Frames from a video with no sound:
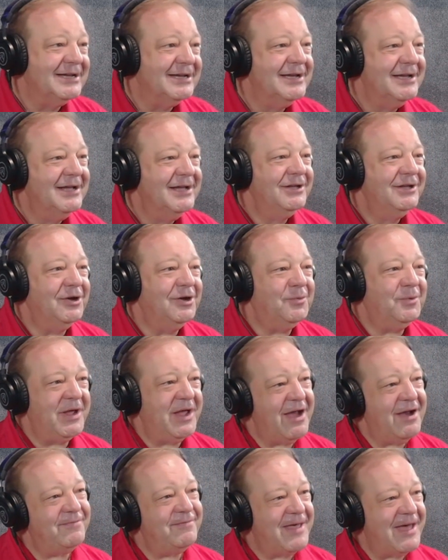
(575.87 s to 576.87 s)
we
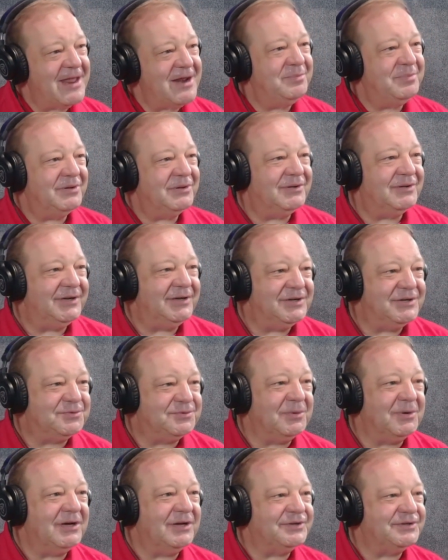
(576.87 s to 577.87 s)
have that ability as
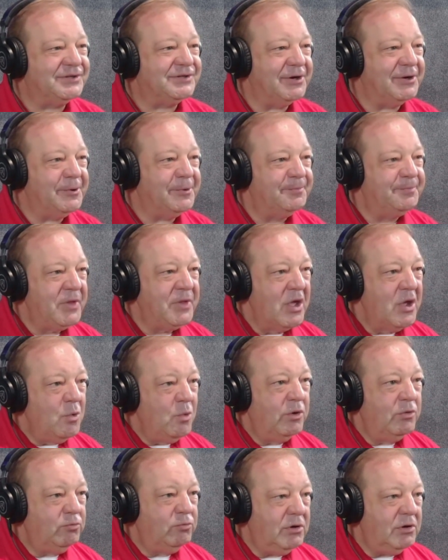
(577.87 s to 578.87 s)
well. So we
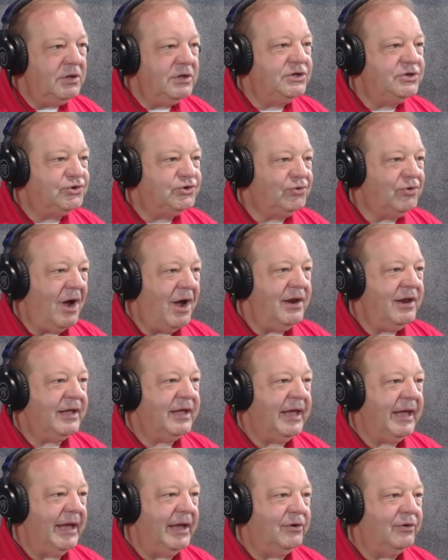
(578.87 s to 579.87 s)
really try to
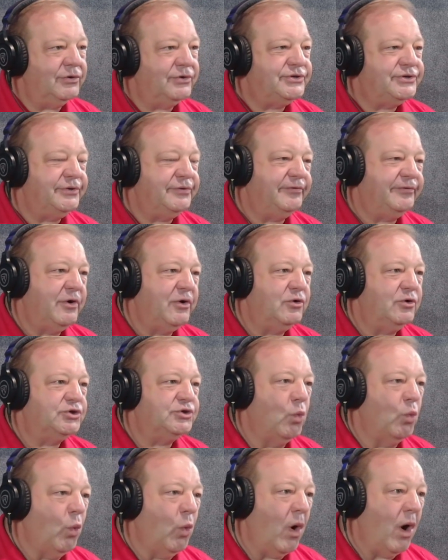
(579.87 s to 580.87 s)
cater to folks'
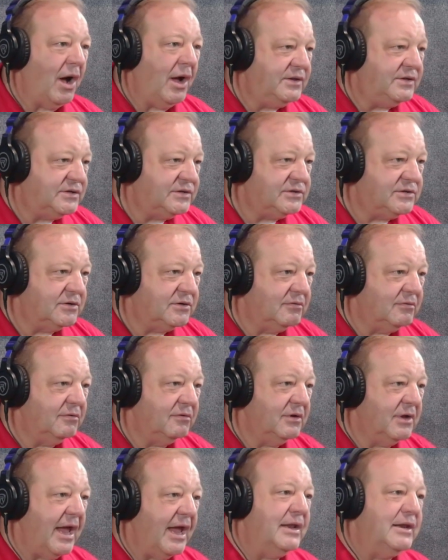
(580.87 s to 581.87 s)
wants
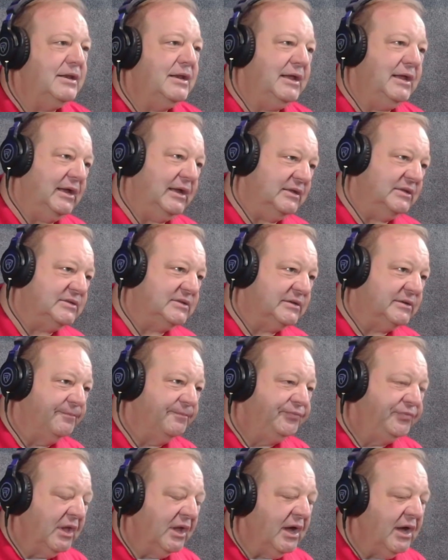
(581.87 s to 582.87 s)
and needs.
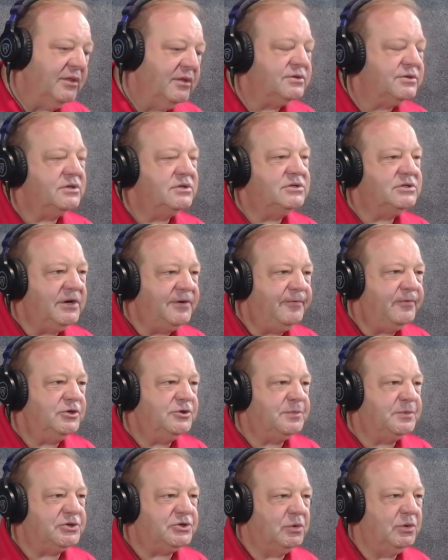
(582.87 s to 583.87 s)
And there's a difference
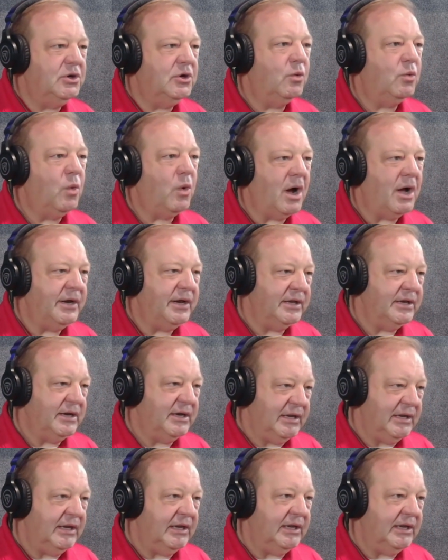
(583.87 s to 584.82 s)
between a want and a need.